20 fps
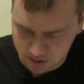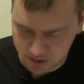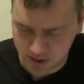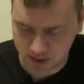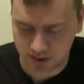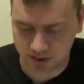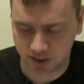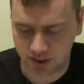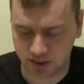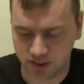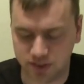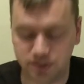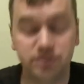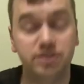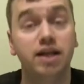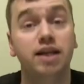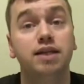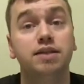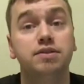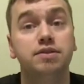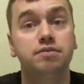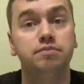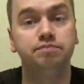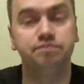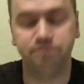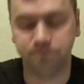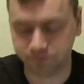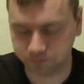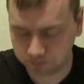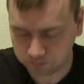is he is a Zealot.
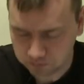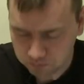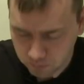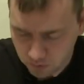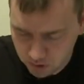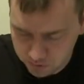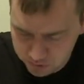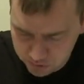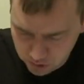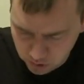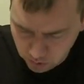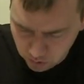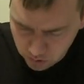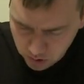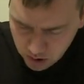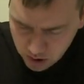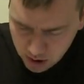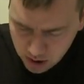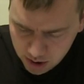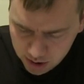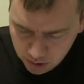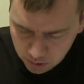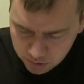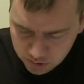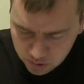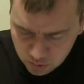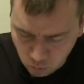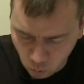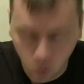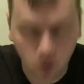So he
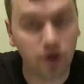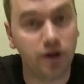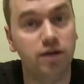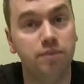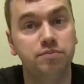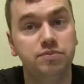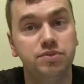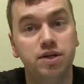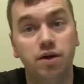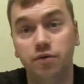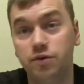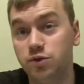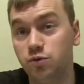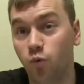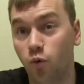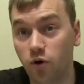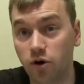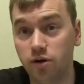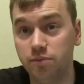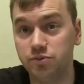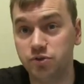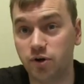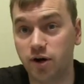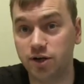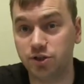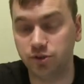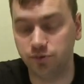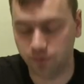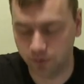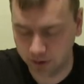also has War Hymns. Now these War Hymns are
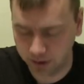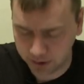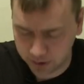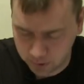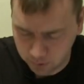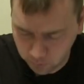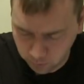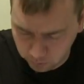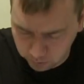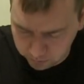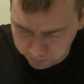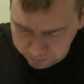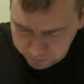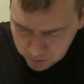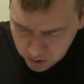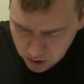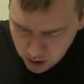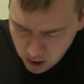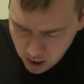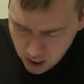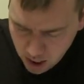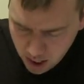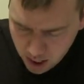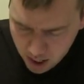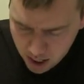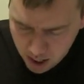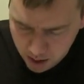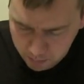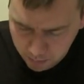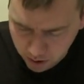actually really cool.
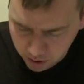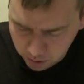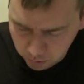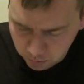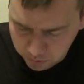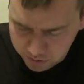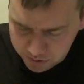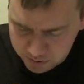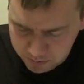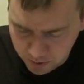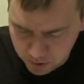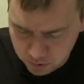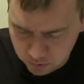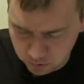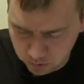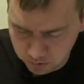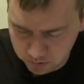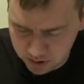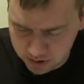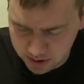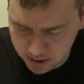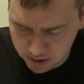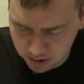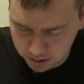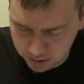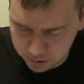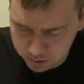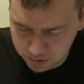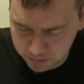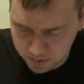Model with the special rule can take a
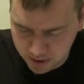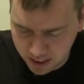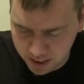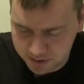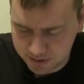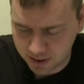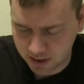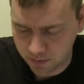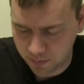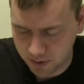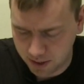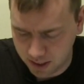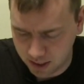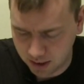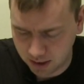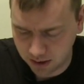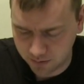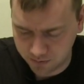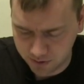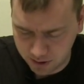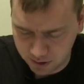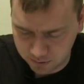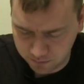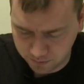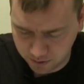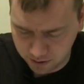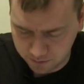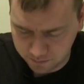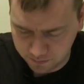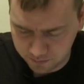leadership test at the beginning of each
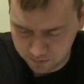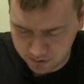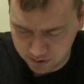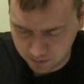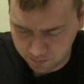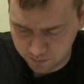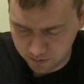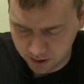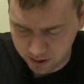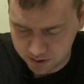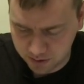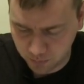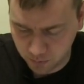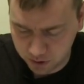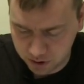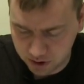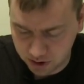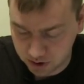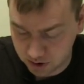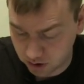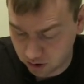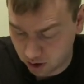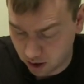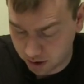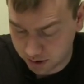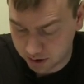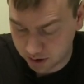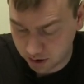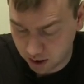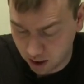fight subphase in which he is
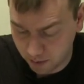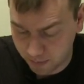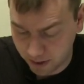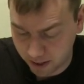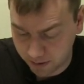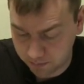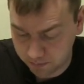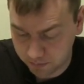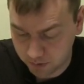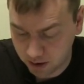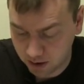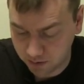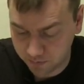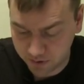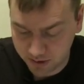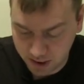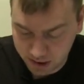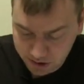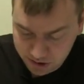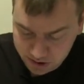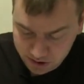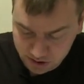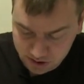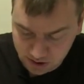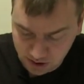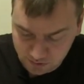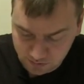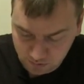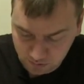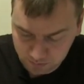locked in combat. If the test is
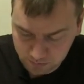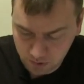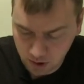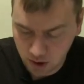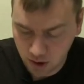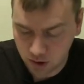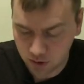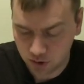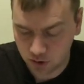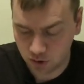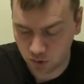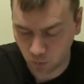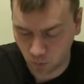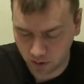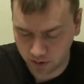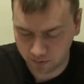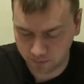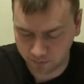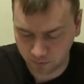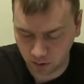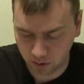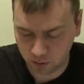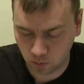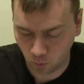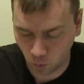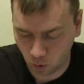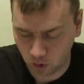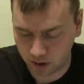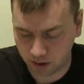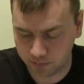successful, choose one of the
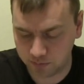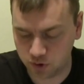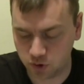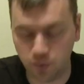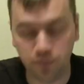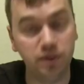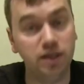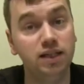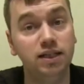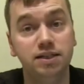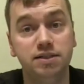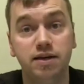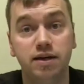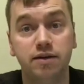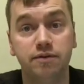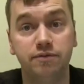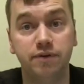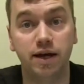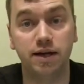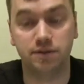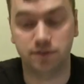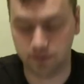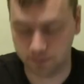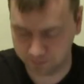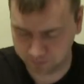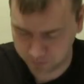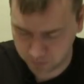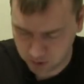following War Hymns to immediately take effect.